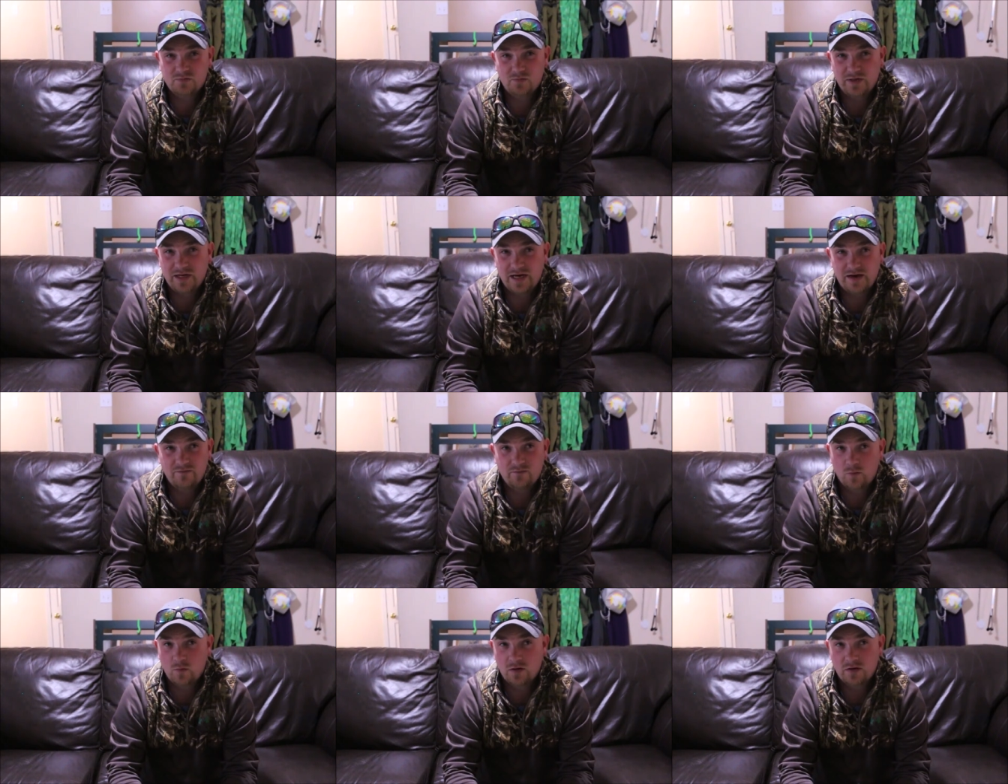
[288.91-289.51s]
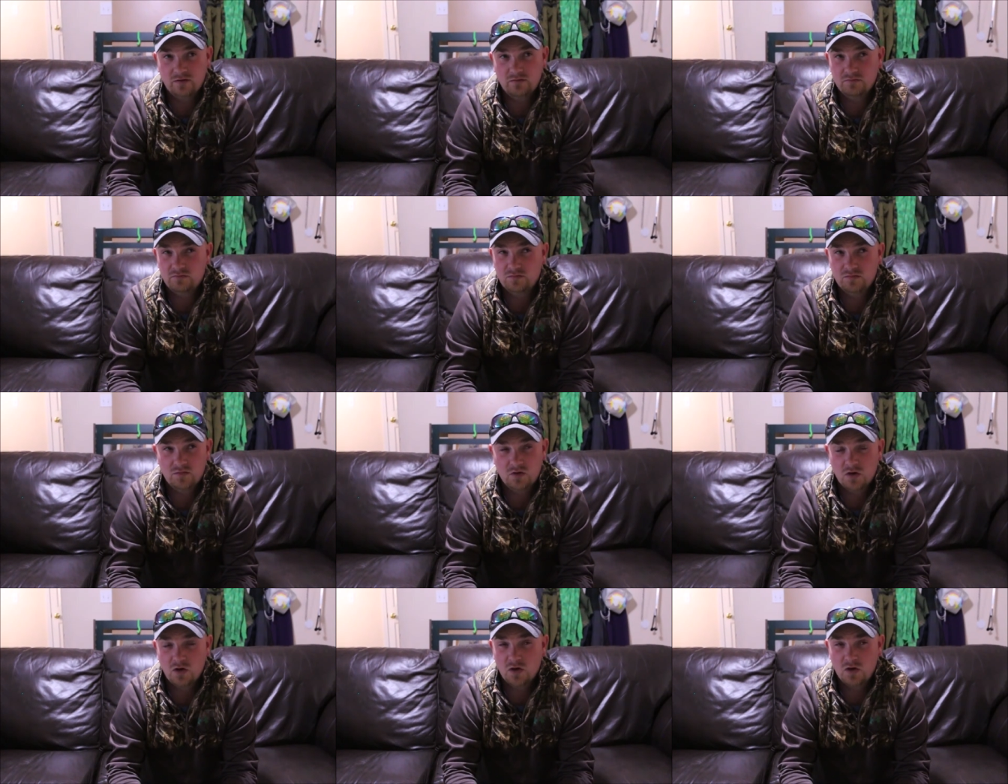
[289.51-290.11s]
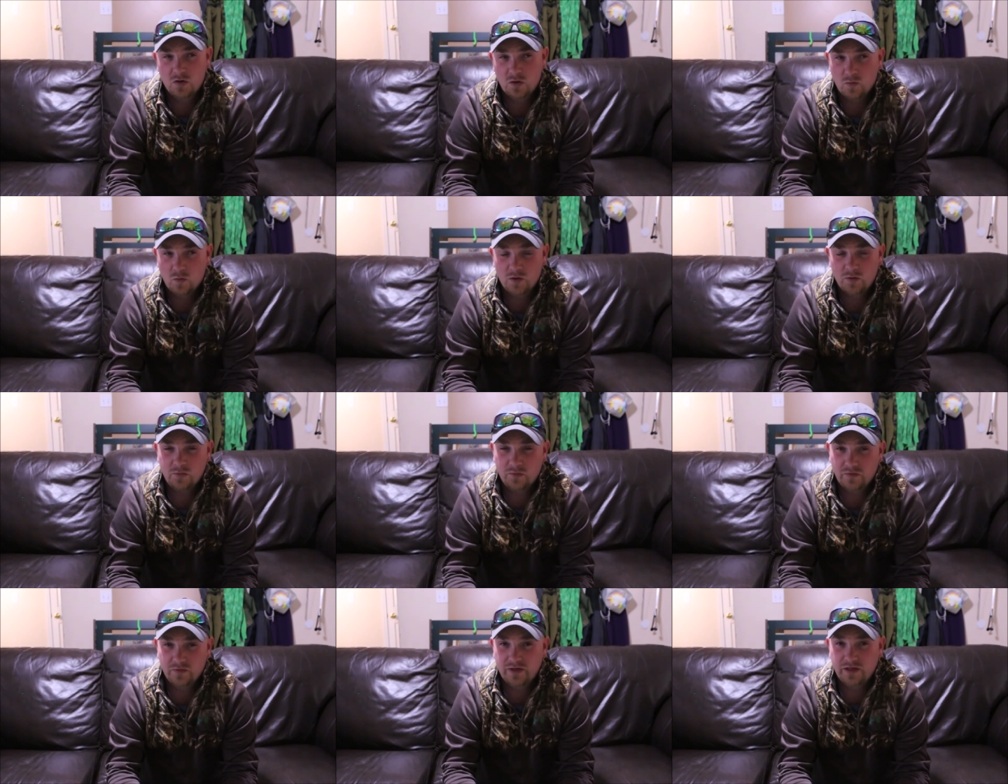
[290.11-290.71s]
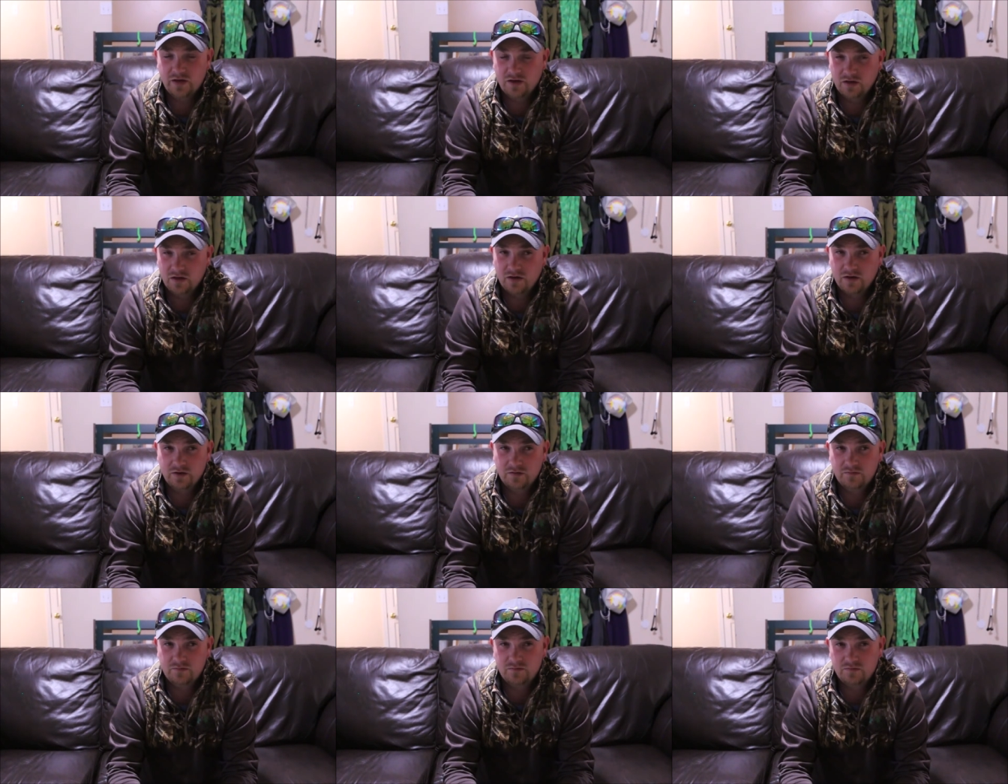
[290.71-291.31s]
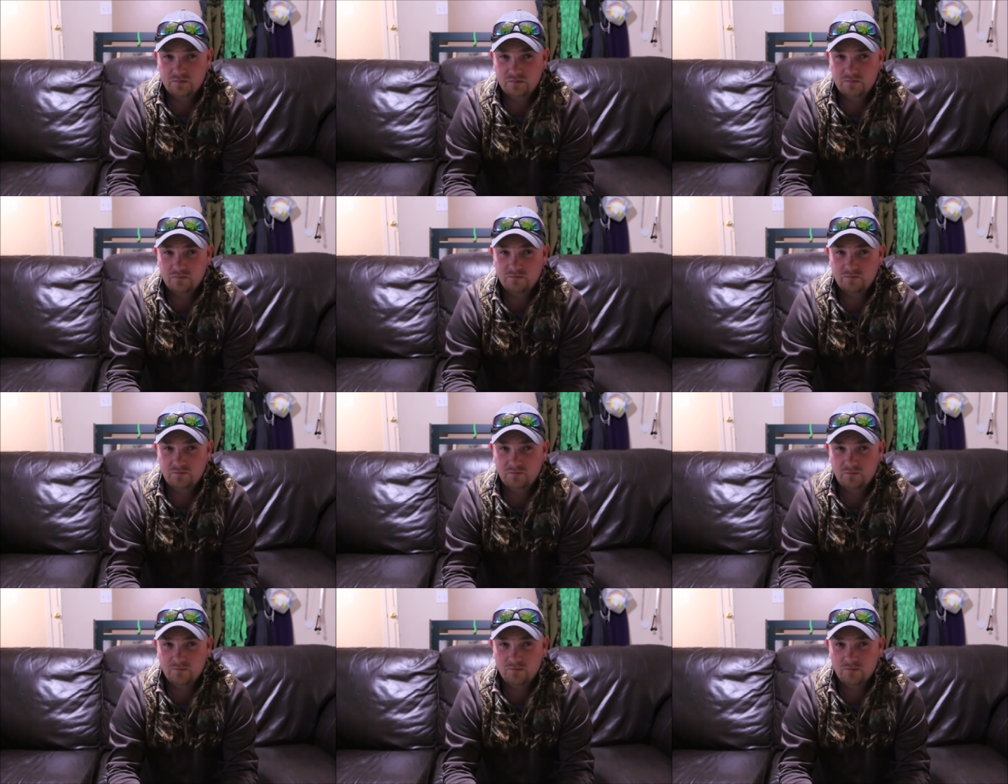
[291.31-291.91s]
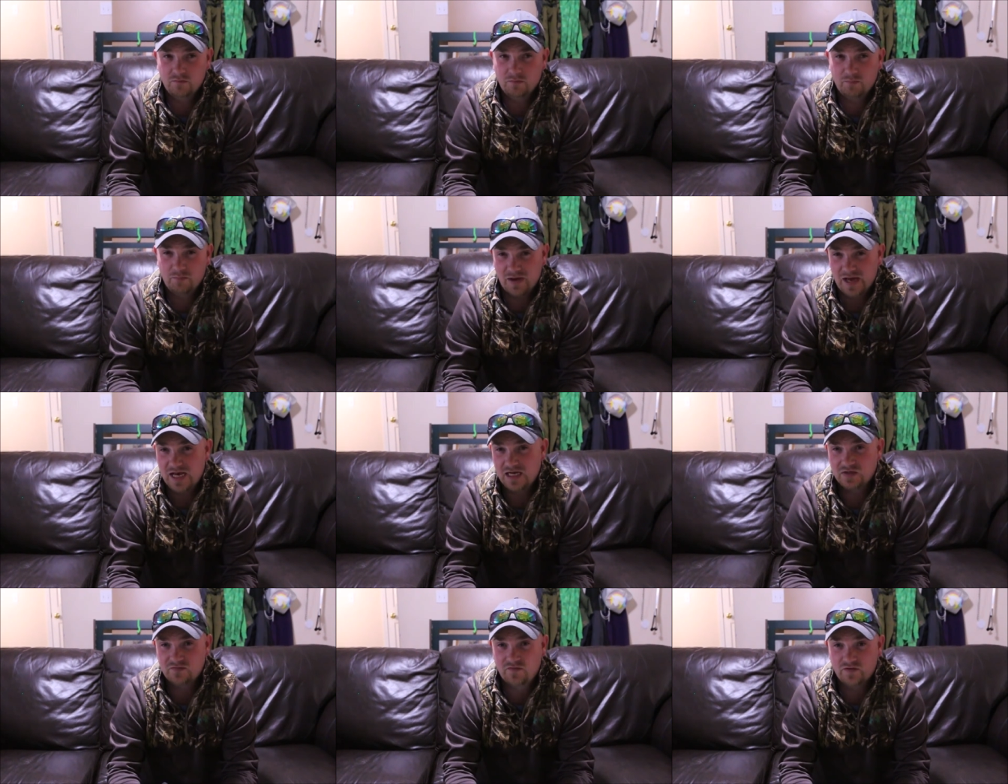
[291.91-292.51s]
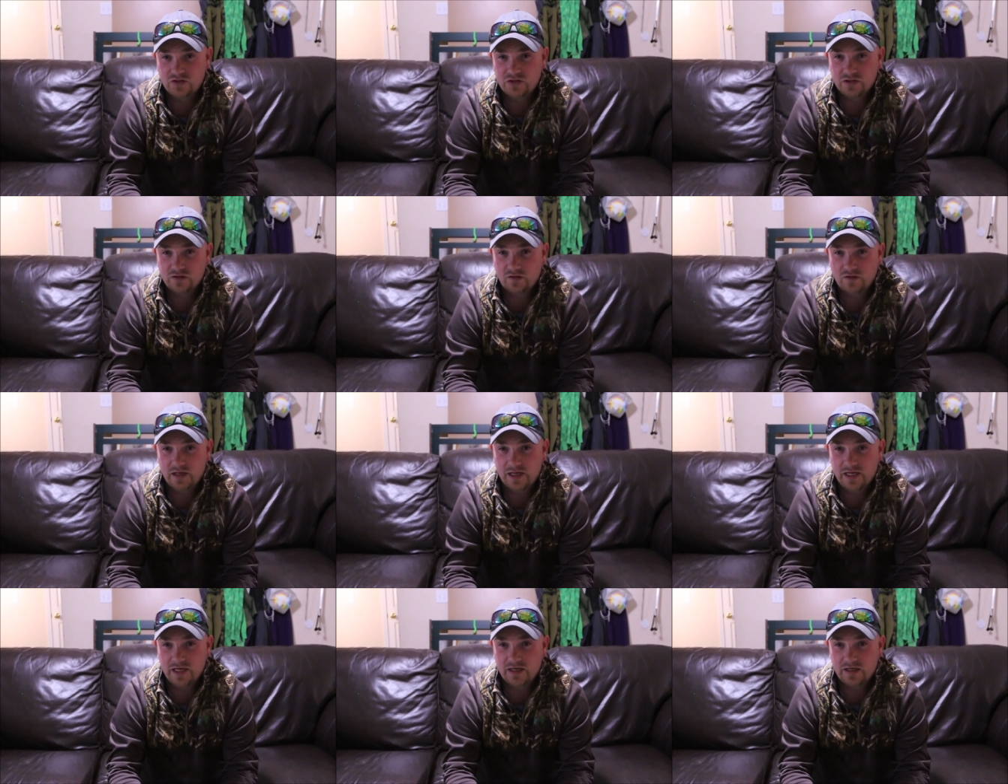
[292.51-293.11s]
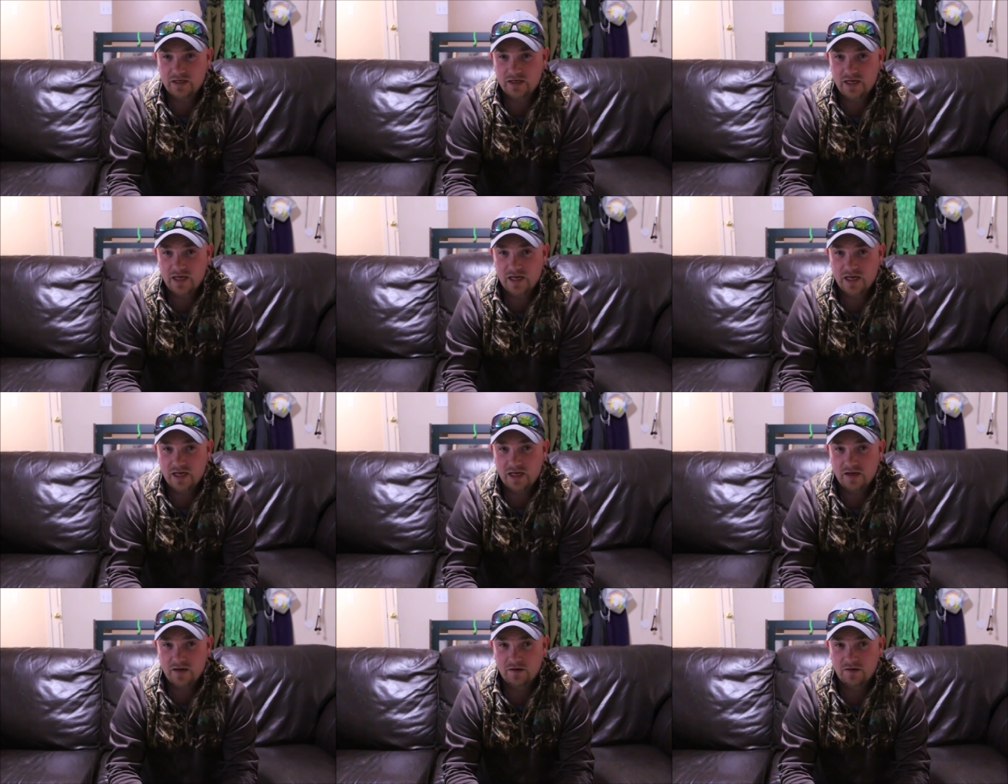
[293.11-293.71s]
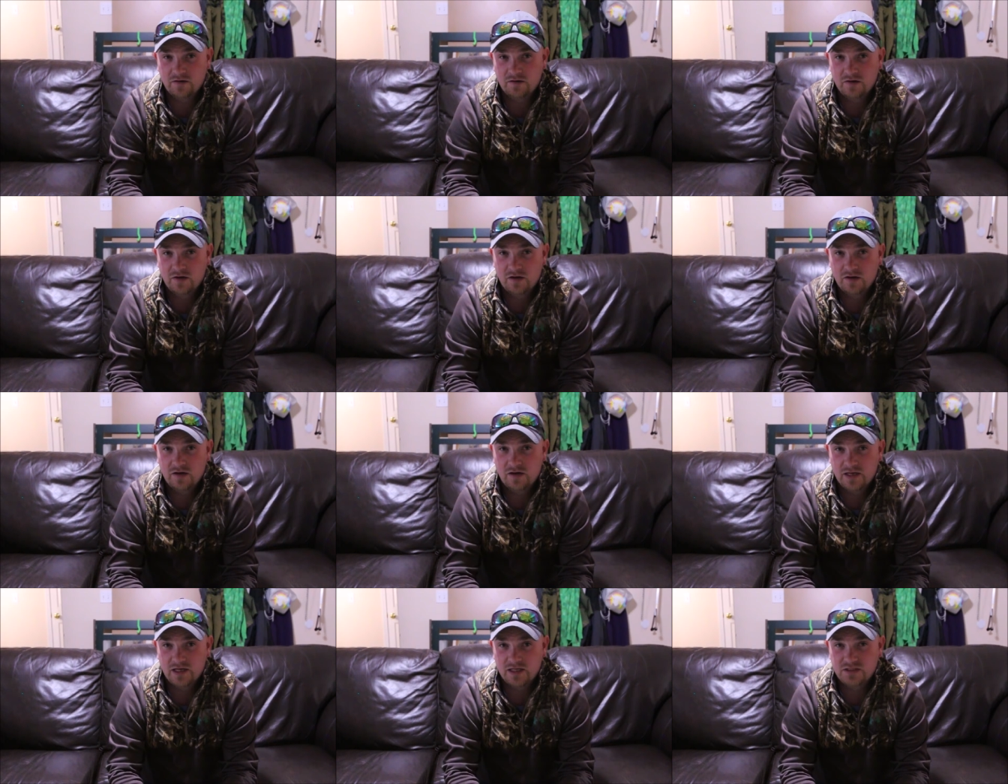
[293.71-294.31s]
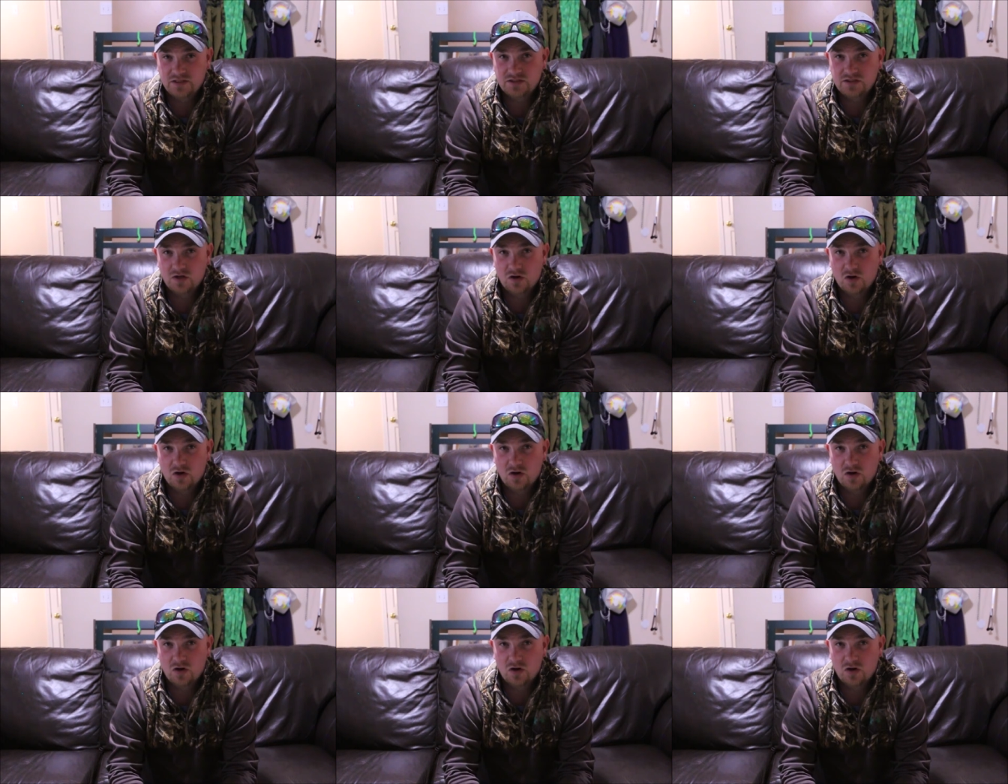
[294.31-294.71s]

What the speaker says: We have one really good bass fishing lake, and it's